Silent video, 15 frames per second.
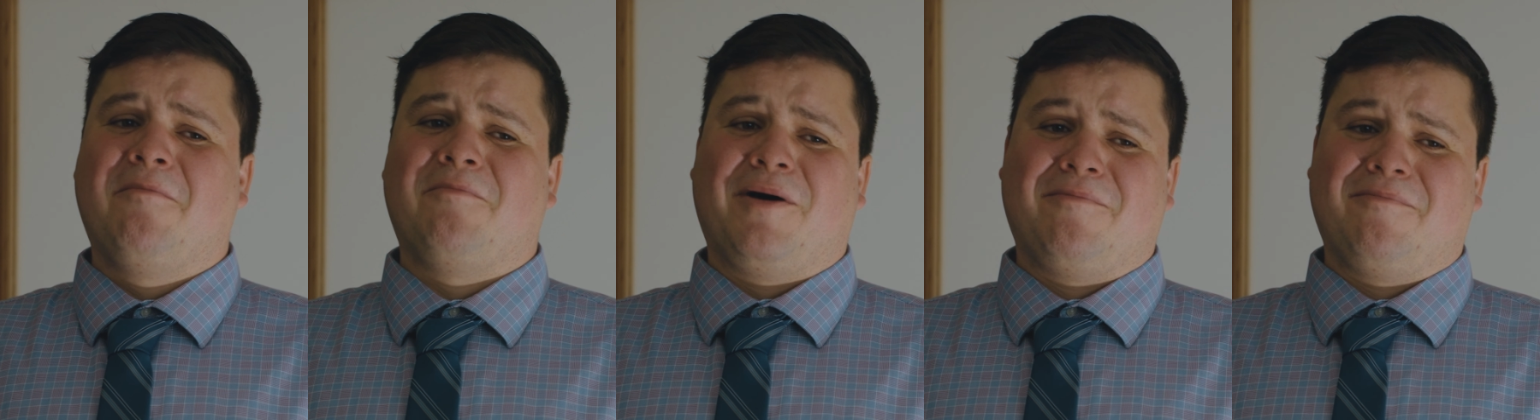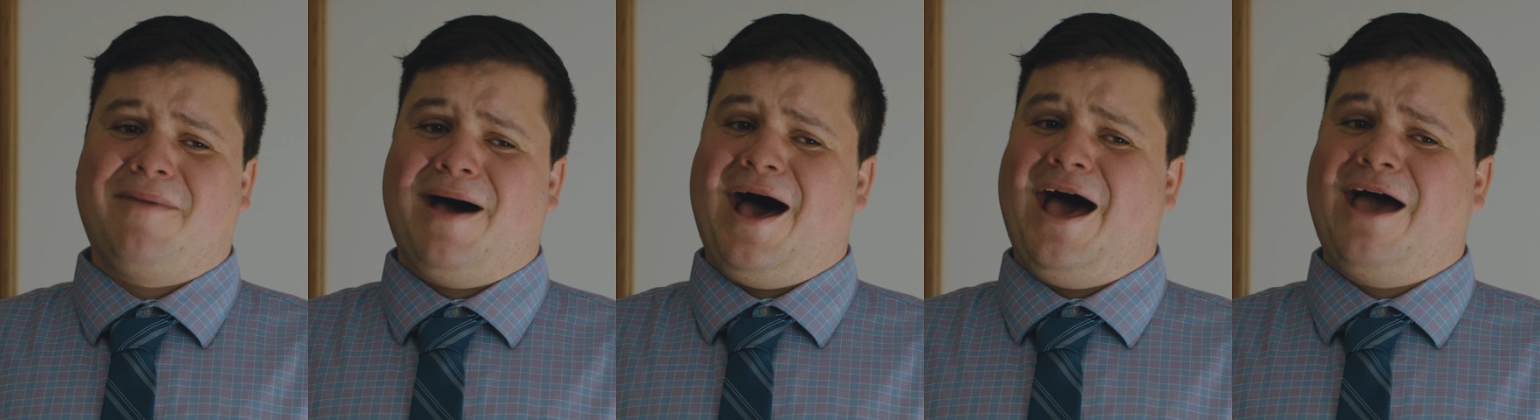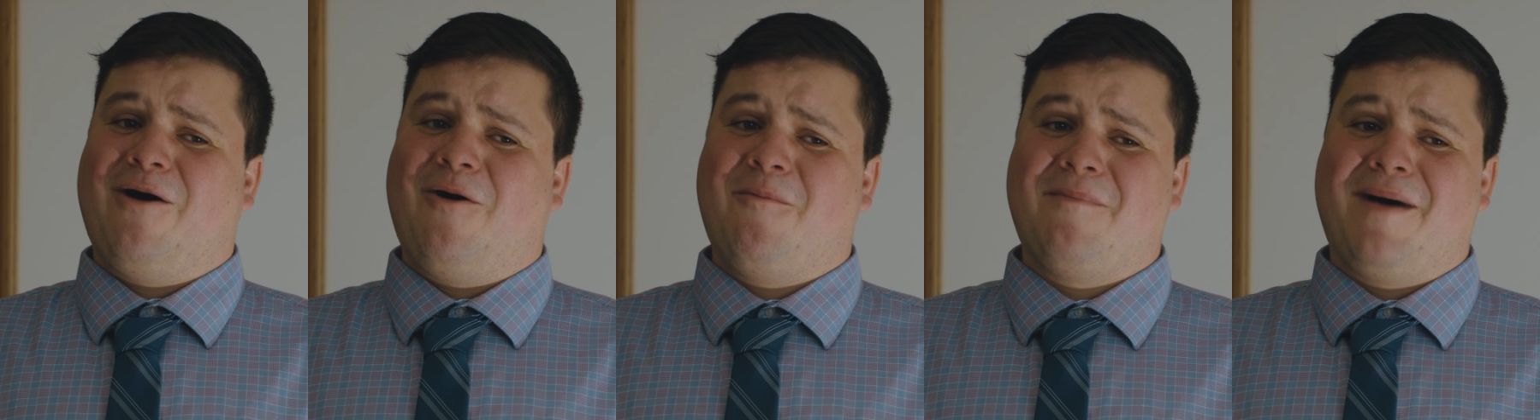But my
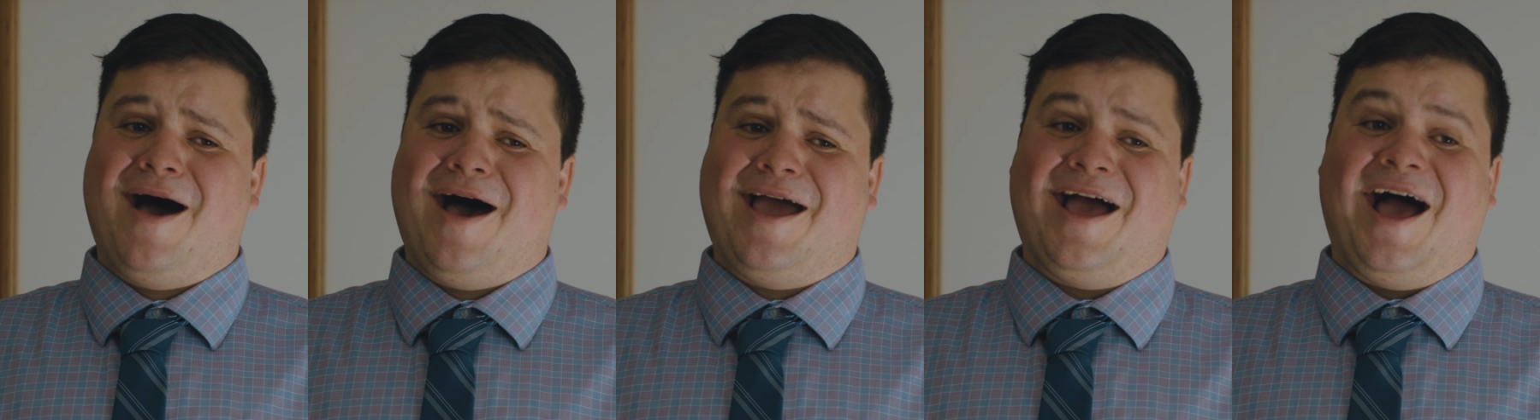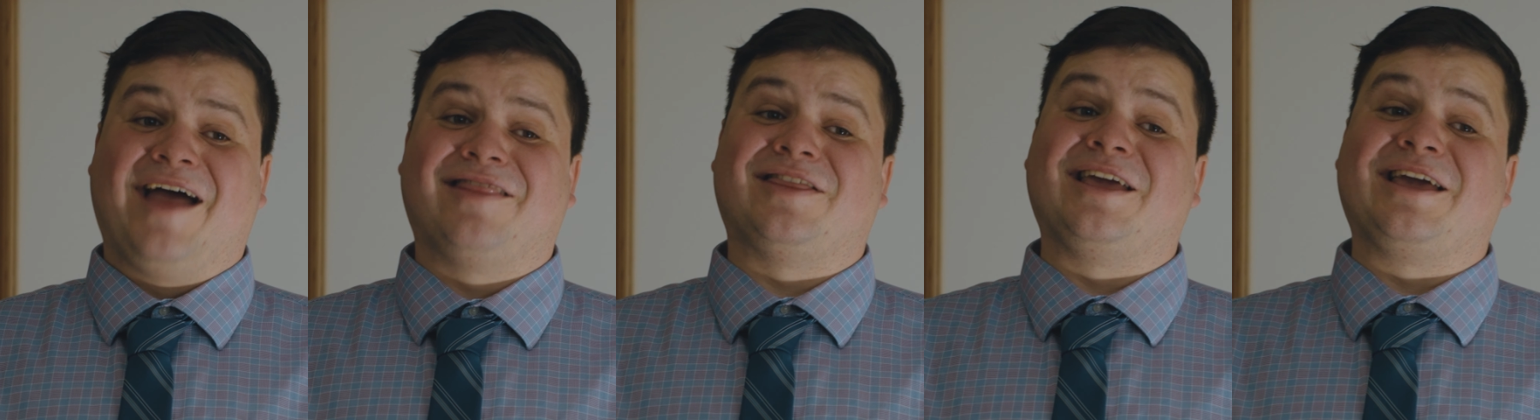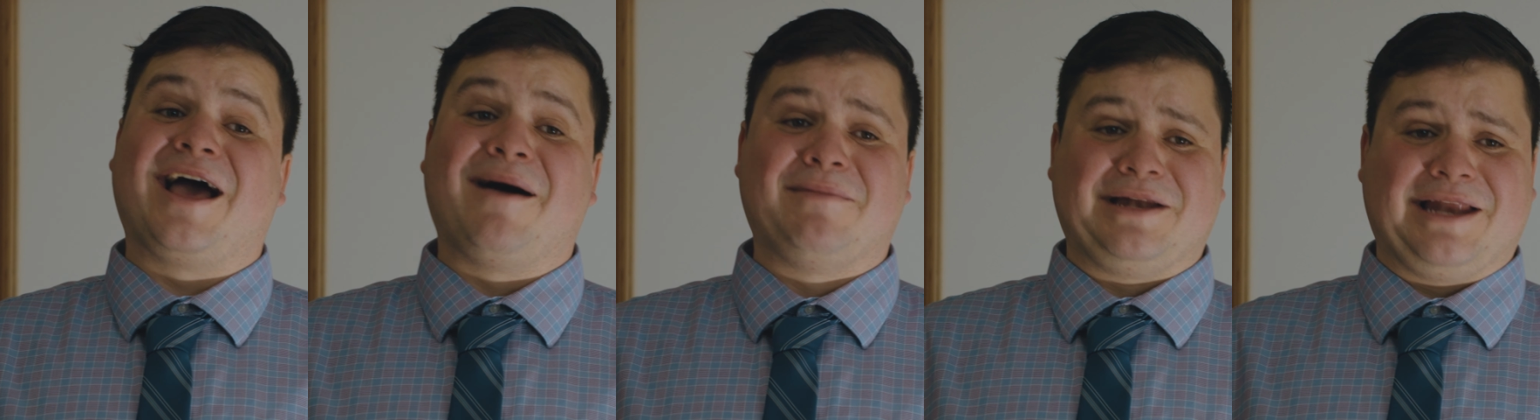oh my, I think
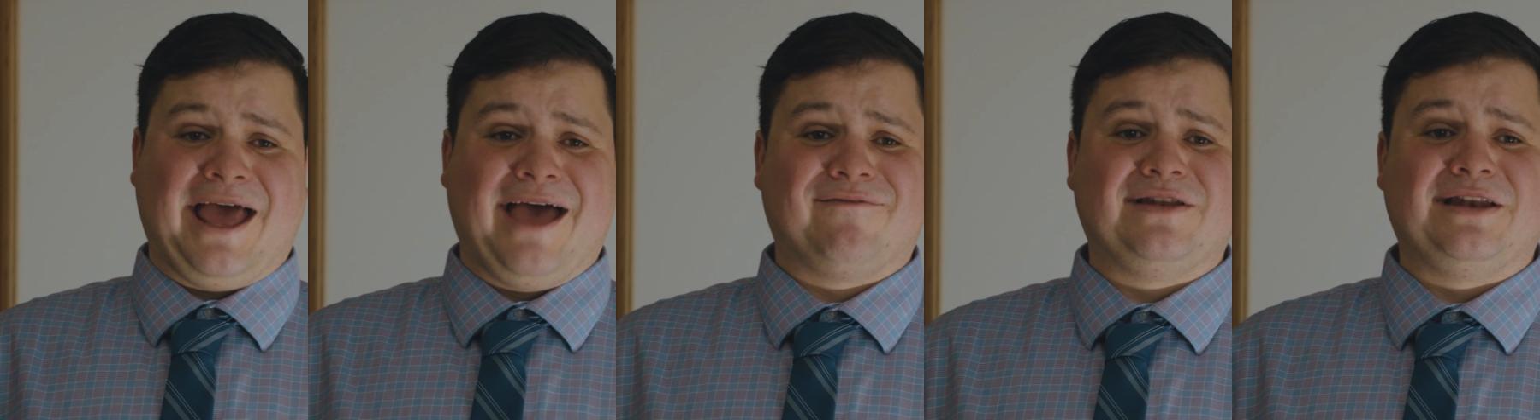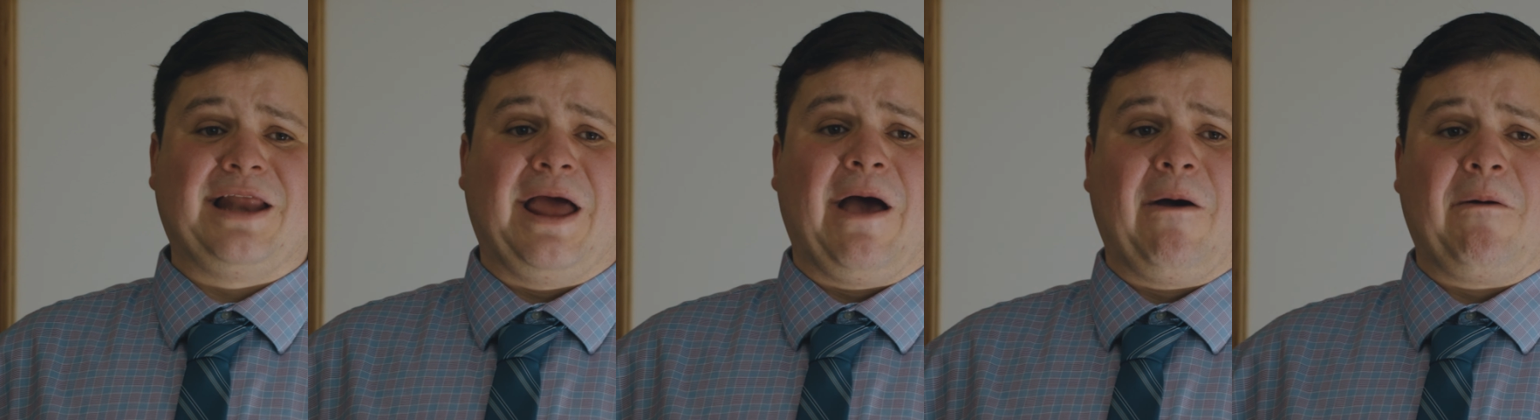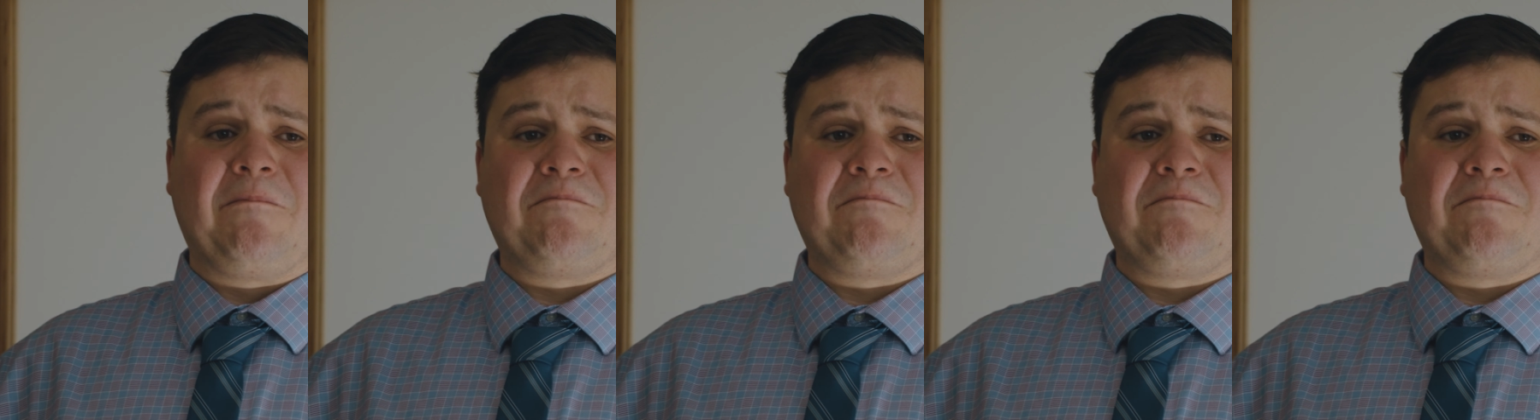I'm in heaven now.